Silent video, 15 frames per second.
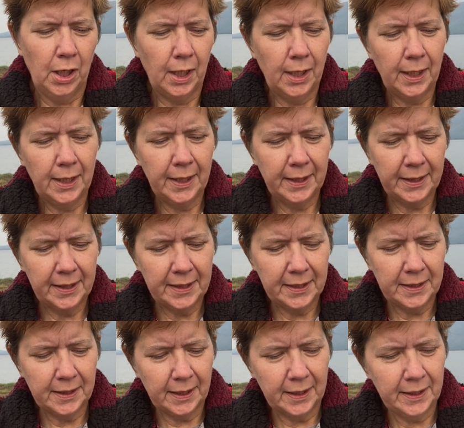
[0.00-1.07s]

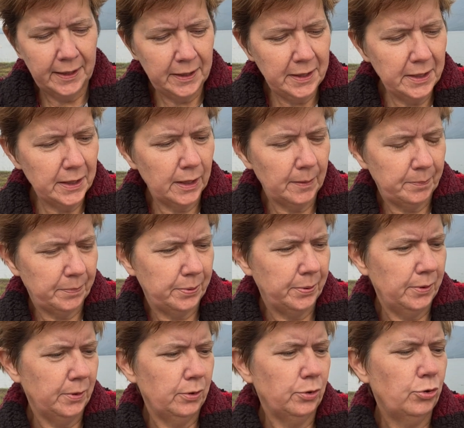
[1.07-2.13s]
I ended up
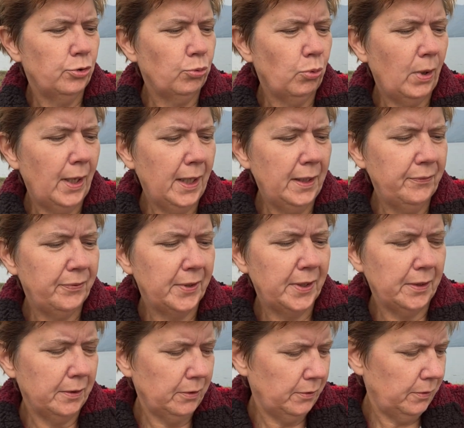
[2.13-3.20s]

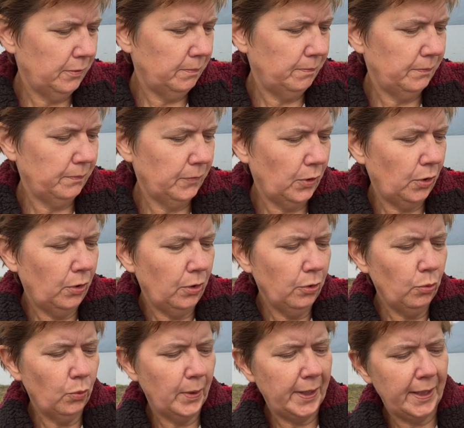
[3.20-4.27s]
driving all the
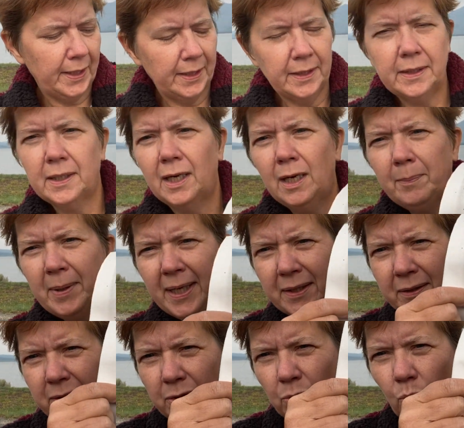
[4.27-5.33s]
way. I'm at
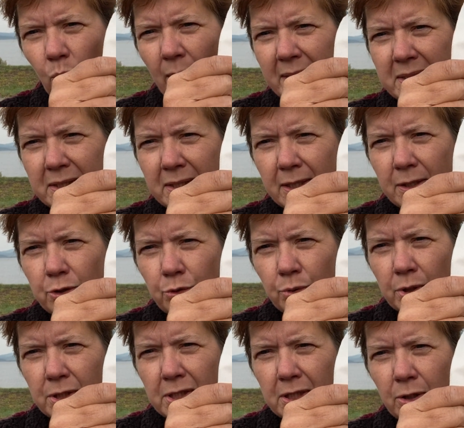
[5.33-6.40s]
the west
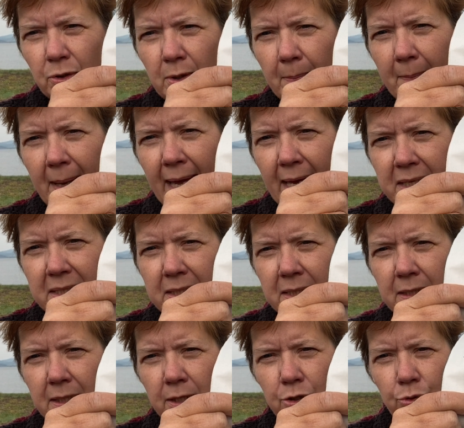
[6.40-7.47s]
entrance here, the
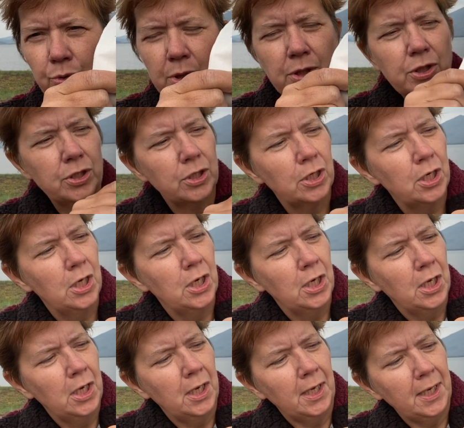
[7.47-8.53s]
Madison entrance,
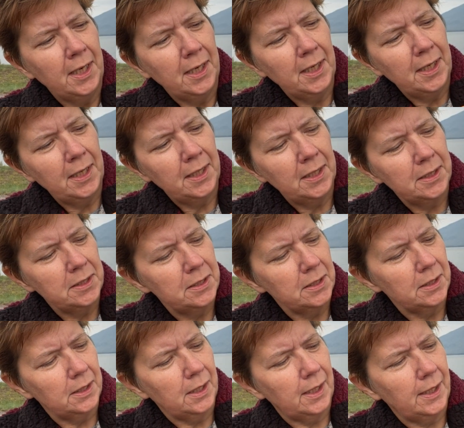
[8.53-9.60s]
and
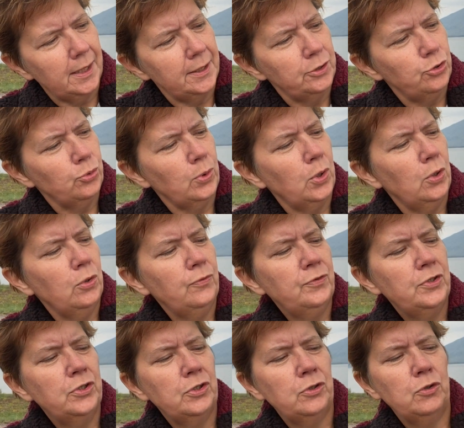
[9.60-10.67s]
I drove
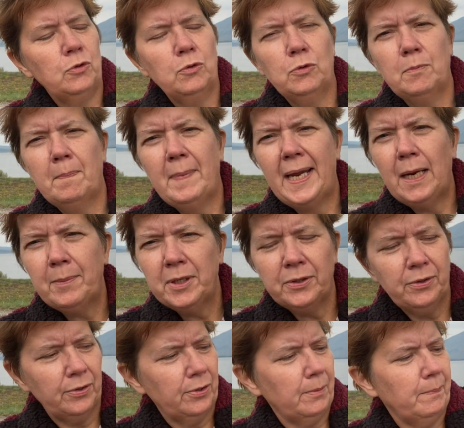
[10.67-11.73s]
to
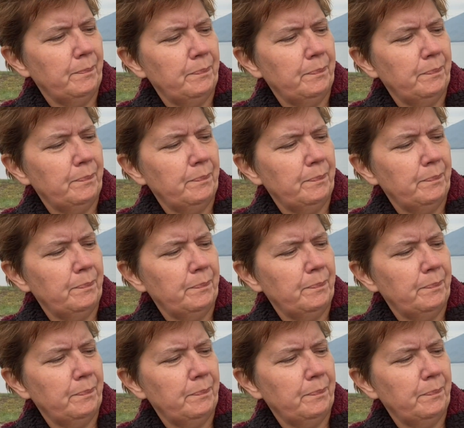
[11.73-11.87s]
Mammoth